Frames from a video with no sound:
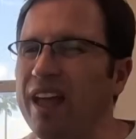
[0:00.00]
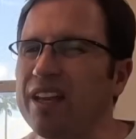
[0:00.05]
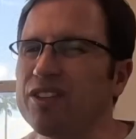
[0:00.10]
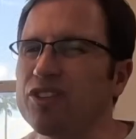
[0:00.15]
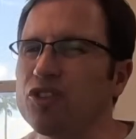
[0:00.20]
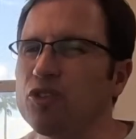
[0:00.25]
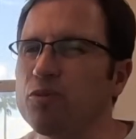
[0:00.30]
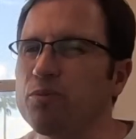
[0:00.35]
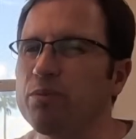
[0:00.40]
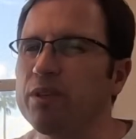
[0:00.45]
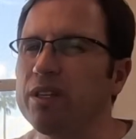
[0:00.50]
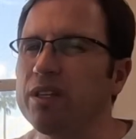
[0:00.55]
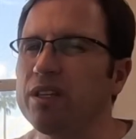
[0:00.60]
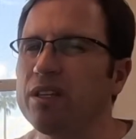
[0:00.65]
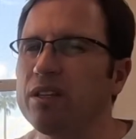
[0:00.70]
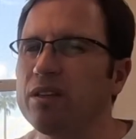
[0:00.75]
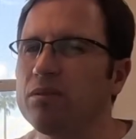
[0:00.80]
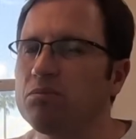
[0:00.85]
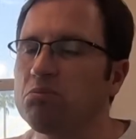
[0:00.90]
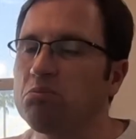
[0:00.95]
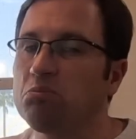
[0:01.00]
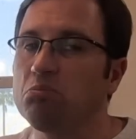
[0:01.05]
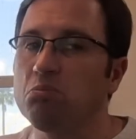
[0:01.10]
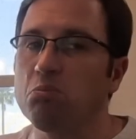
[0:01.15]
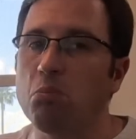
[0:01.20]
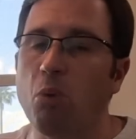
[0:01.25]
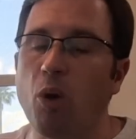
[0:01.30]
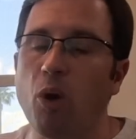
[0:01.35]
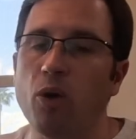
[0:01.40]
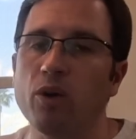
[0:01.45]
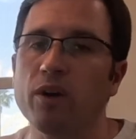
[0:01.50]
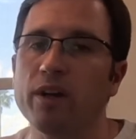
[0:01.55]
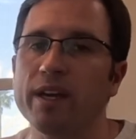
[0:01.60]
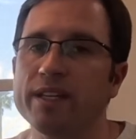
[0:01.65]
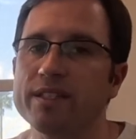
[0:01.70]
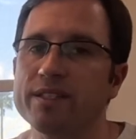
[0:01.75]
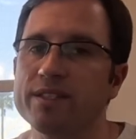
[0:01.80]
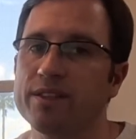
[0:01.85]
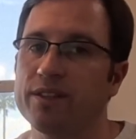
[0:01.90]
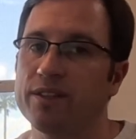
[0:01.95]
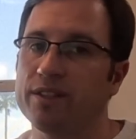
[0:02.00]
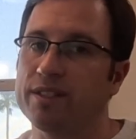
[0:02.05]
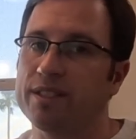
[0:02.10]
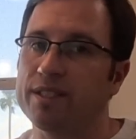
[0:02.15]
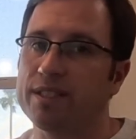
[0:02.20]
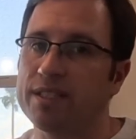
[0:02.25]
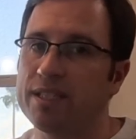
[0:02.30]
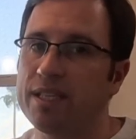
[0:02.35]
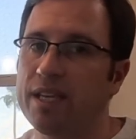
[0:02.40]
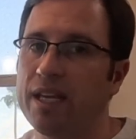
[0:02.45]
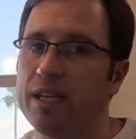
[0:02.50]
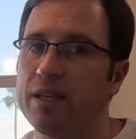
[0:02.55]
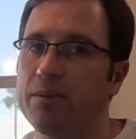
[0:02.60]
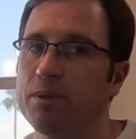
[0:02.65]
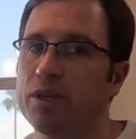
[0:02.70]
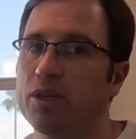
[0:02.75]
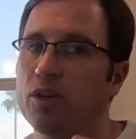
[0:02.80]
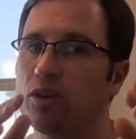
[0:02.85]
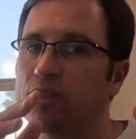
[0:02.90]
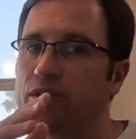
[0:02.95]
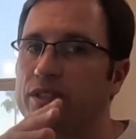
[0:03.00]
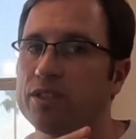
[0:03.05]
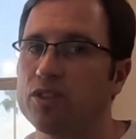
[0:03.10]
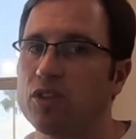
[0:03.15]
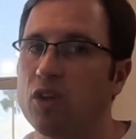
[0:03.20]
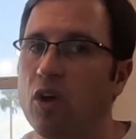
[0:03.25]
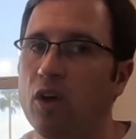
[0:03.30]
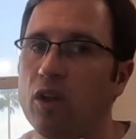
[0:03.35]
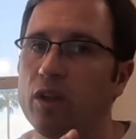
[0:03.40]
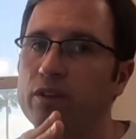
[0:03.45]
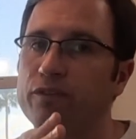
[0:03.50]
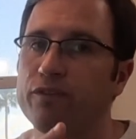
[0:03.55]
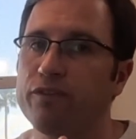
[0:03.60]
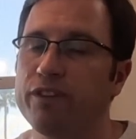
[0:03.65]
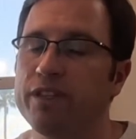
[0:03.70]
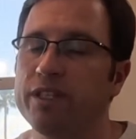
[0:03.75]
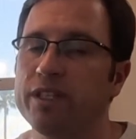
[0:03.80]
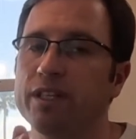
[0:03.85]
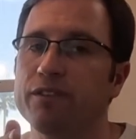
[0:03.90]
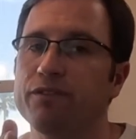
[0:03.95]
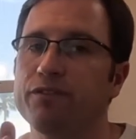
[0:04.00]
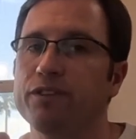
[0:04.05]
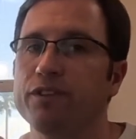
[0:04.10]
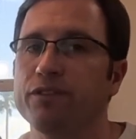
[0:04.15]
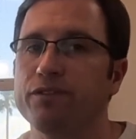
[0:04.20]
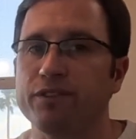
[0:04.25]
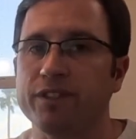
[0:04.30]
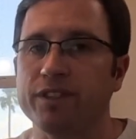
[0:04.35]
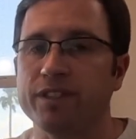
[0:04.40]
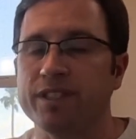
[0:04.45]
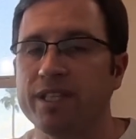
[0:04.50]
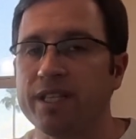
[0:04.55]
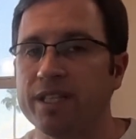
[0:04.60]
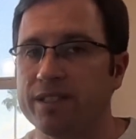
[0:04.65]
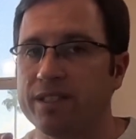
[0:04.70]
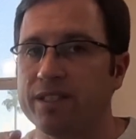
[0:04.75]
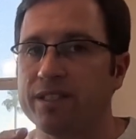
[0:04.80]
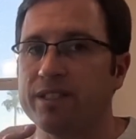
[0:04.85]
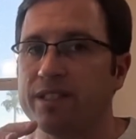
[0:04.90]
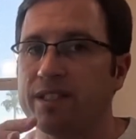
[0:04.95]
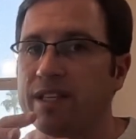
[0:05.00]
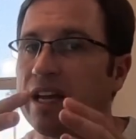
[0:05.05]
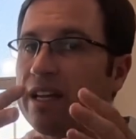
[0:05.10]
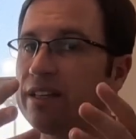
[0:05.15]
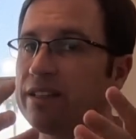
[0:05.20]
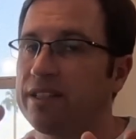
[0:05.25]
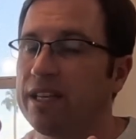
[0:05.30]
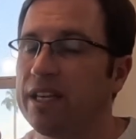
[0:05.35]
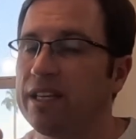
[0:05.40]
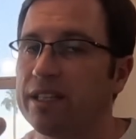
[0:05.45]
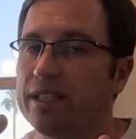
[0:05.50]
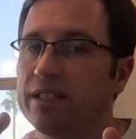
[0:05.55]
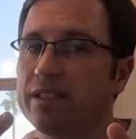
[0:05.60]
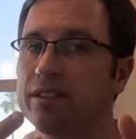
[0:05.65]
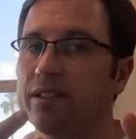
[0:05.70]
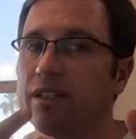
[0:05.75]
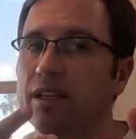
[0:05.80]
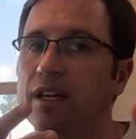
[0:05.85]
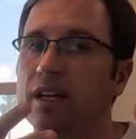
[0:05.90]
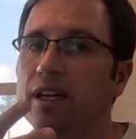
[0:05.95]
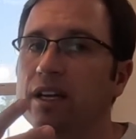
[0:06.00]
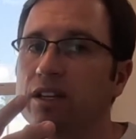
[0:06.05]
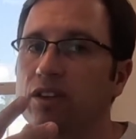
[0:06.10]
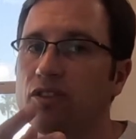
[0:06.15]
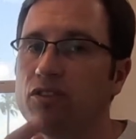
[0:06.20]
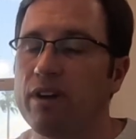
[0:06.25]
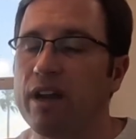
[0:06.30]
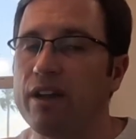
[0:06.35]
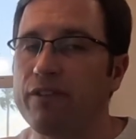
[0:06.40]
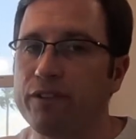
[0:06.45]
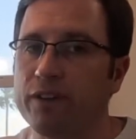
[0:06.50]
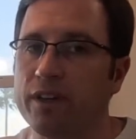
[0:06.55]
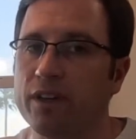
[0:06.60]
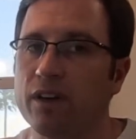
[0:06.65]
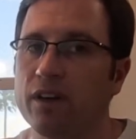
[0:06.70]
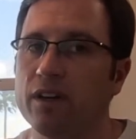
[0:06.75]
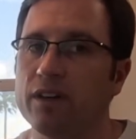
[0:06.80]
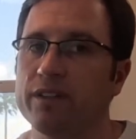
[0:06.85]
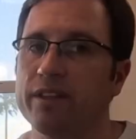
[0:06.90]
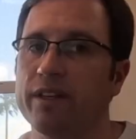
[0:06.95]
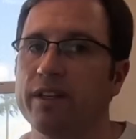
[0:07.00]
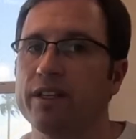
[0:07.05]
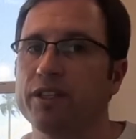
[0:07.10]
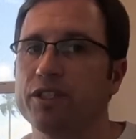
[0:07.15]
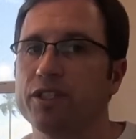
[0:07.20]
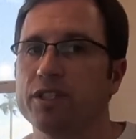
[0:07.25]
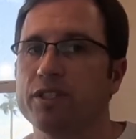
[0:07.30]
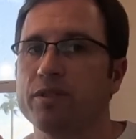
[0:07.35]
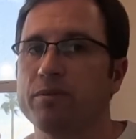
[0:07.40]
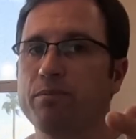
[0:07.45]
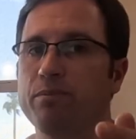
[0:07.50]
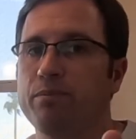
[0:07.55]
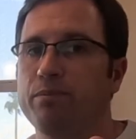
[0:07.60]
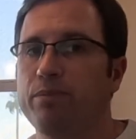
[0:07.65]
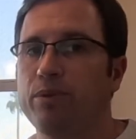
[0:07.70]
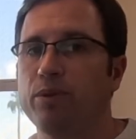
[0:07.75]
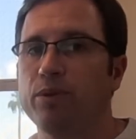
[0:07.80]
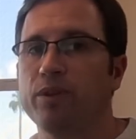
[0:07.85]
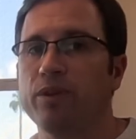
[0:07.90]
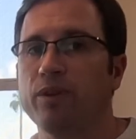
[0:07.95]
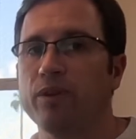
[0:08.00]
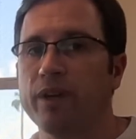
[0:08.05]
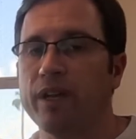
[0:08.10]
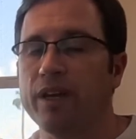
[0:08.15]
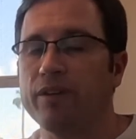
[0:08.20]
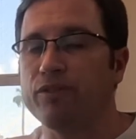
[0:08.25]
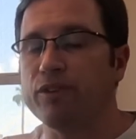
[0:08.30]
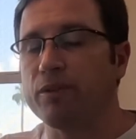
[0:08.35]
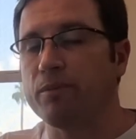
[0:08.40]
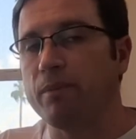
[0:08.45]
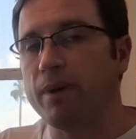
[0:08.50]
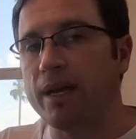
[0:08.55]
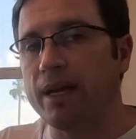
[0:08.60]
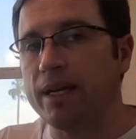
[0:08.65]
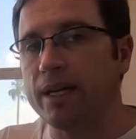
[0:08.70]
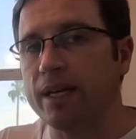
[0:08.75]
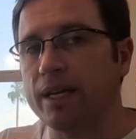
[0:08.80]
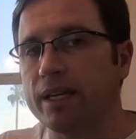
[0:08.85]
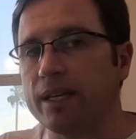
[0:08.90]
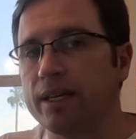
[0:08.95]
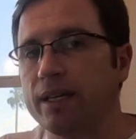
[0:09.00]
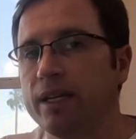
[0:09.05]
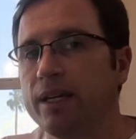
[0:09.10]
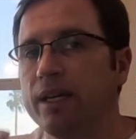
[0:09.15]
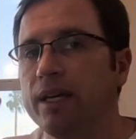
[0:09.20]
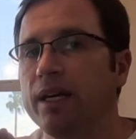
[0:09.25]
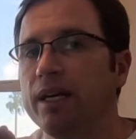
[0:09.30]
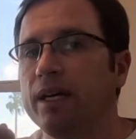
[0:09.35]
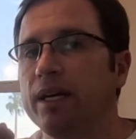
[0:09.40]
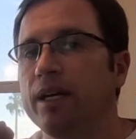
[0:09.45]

and that should be more or less the same because it's all a Vega fifty-six. It's the identical graphic card that I just put on every Mac,